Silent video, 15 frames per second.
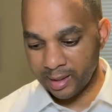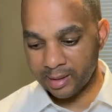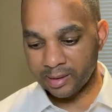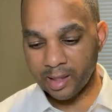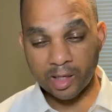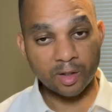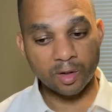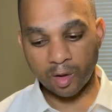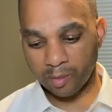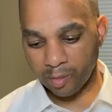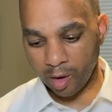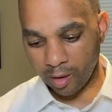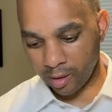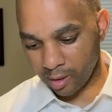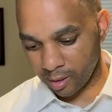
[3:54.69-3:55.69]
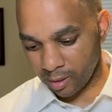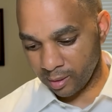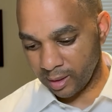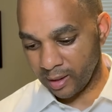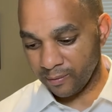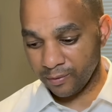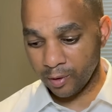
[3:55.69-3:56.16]
digital marketer,
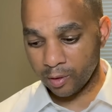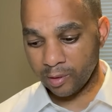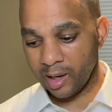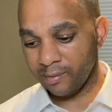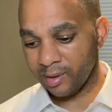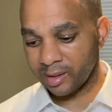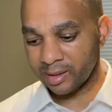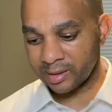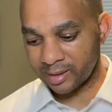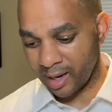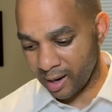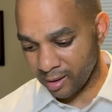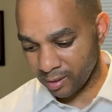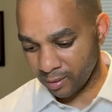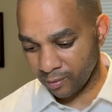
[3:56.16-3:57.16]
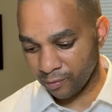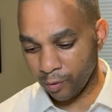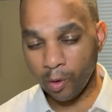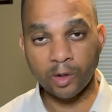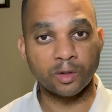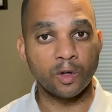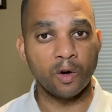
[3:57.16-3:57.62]
infographic designer,
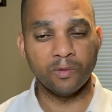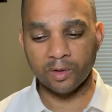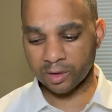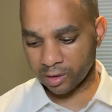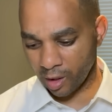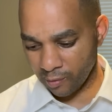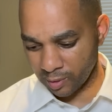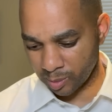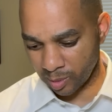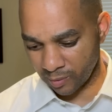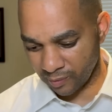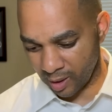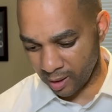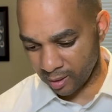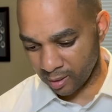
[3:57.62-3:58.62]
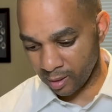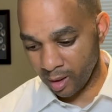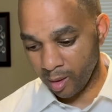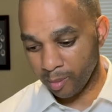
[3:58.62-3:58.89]
voiceover service provider,